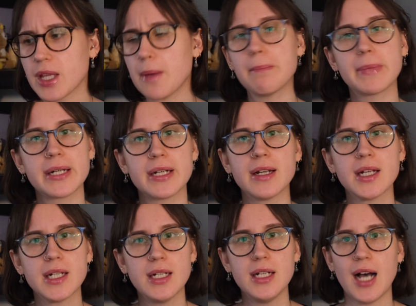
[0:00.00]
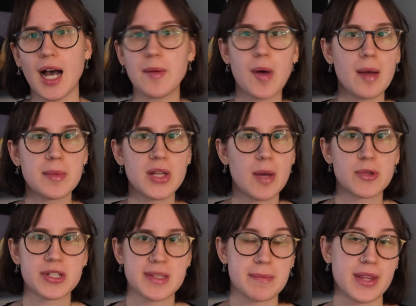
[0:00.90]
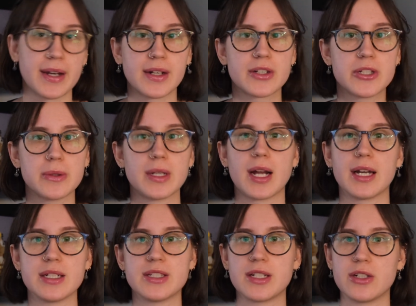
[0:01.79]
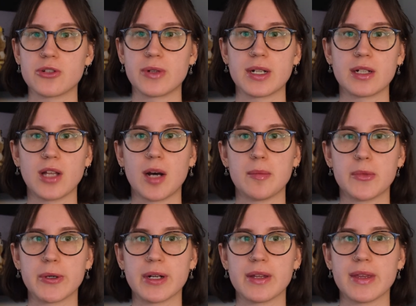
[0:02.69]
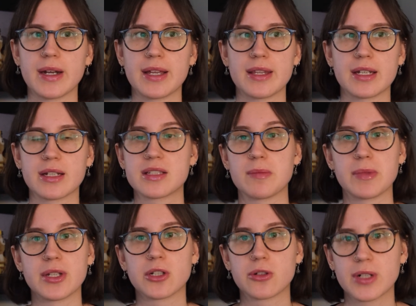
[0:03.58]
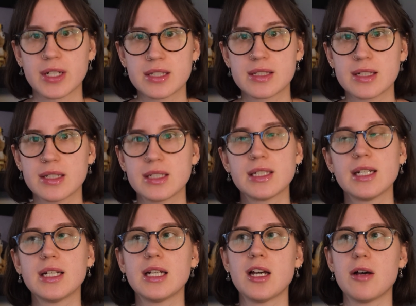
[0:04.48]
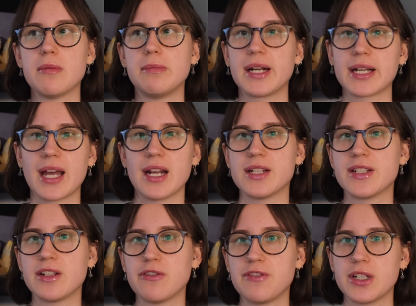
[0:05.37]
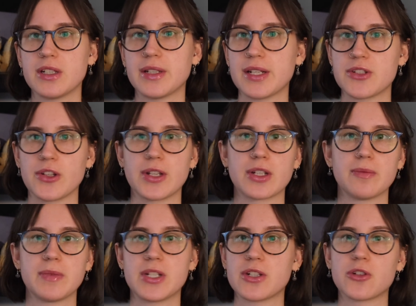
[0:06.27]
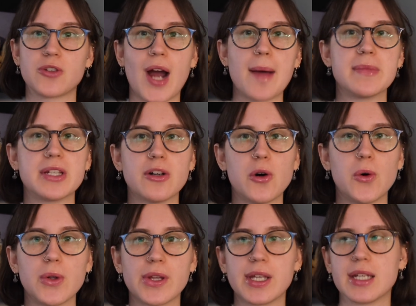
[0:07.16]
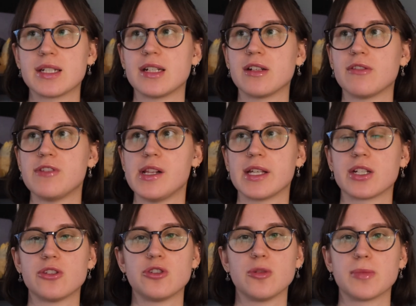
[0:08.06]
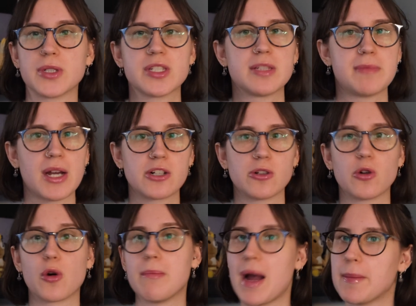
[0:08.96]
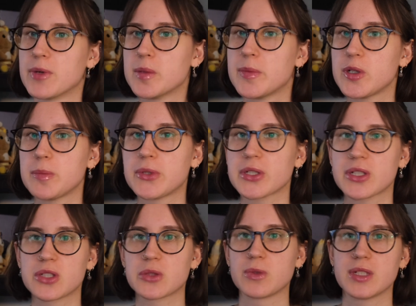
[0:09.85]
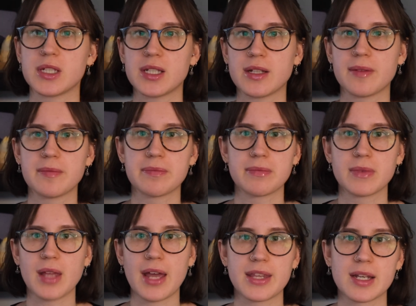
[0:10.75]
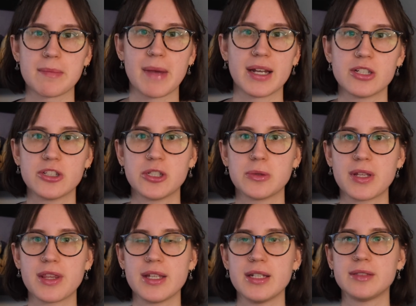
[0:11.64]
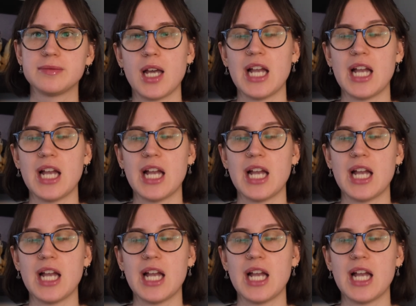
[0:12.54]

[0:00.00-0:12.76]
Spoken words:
But I'm a lot more sympathetic to it. I did enjoy it a lot more than I think some of the critics did. But again, it didn't feel necessarily, it didn't grab me wholly. It didn't feel like a super special or memorable book. It's really, I think, my issue with it.